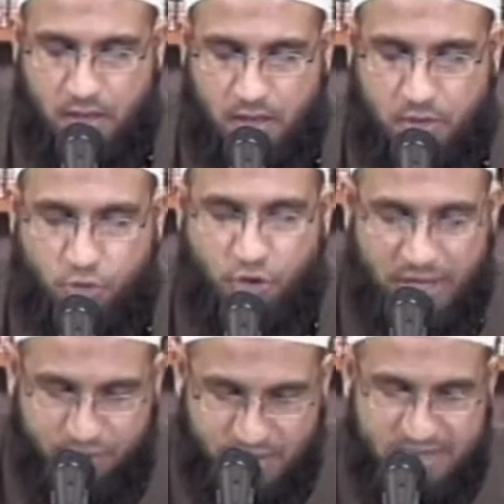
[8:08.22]
greater
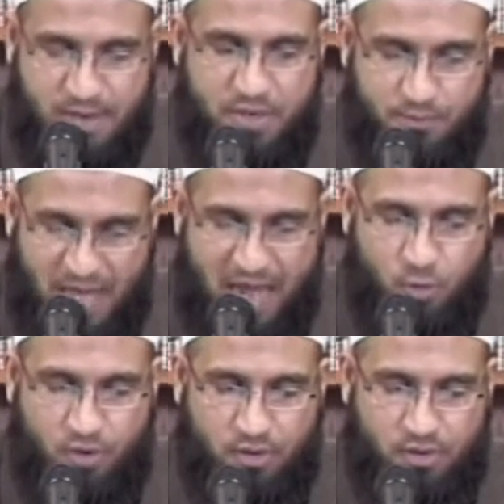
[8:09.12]
than them in
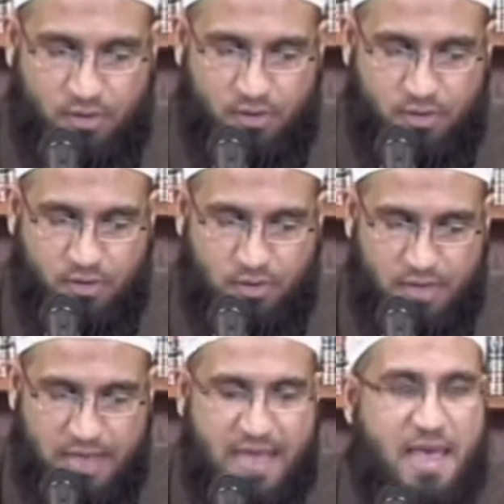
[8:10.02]
power,
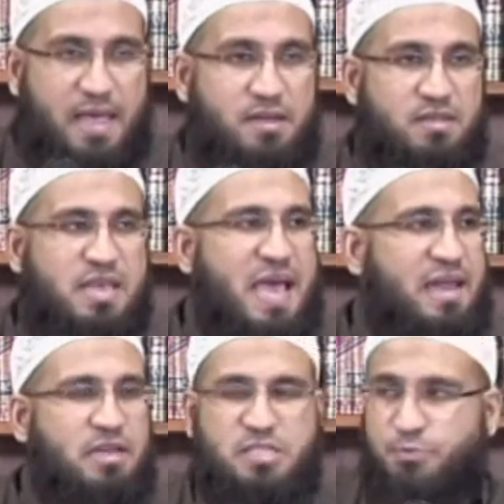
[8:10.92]
and they had
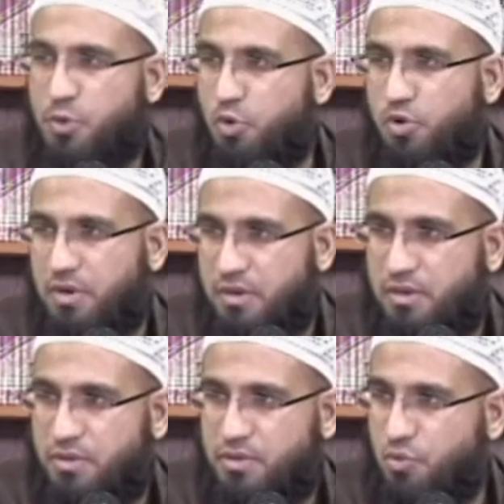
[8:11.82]
explored
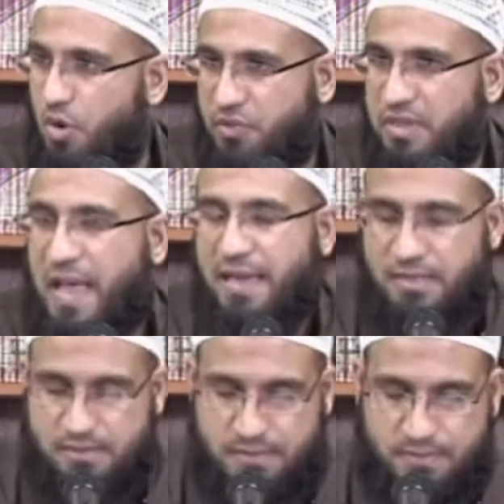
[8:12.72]
throughout the lands.